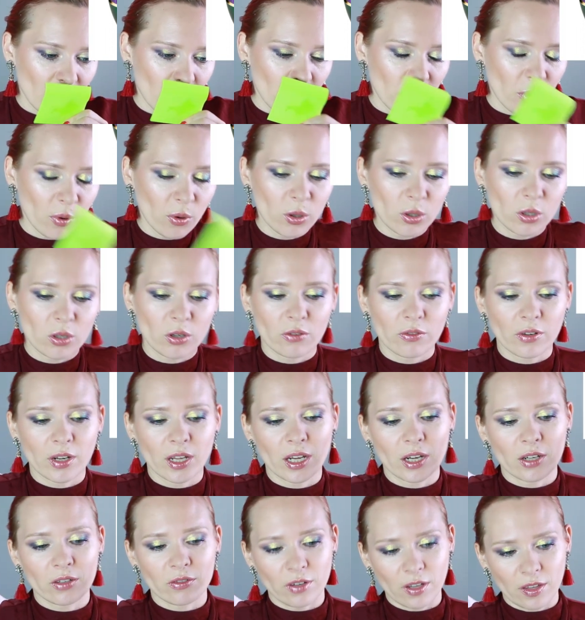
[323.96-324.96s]

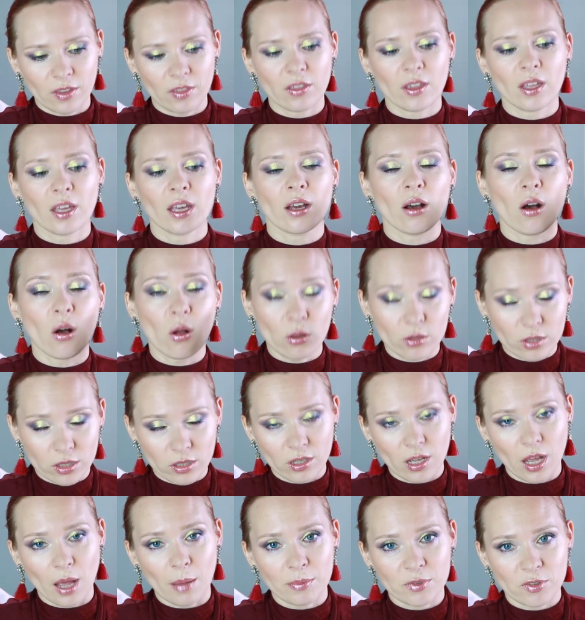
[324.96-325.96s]
Bulgari Erythia
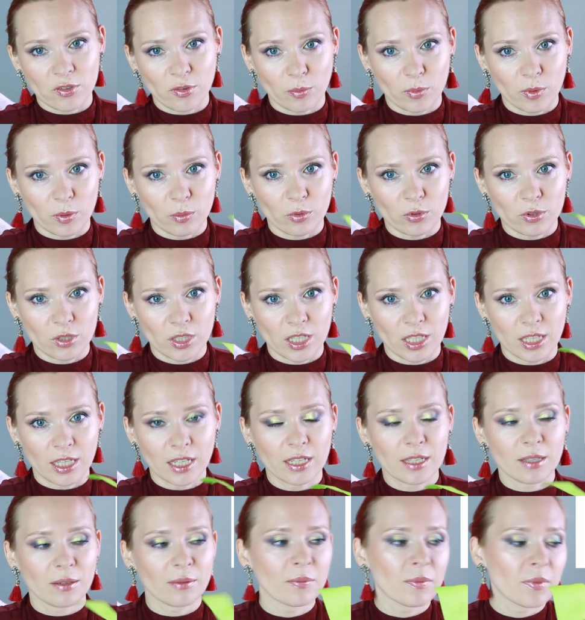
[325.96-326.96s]
also comes from the
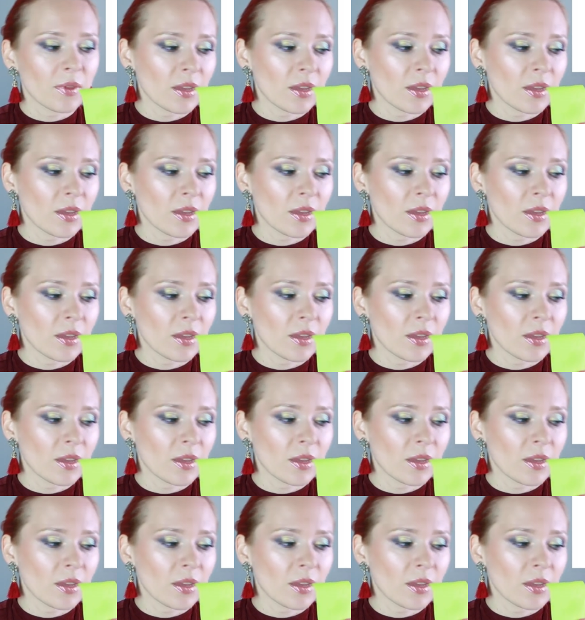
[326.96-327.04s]
boutique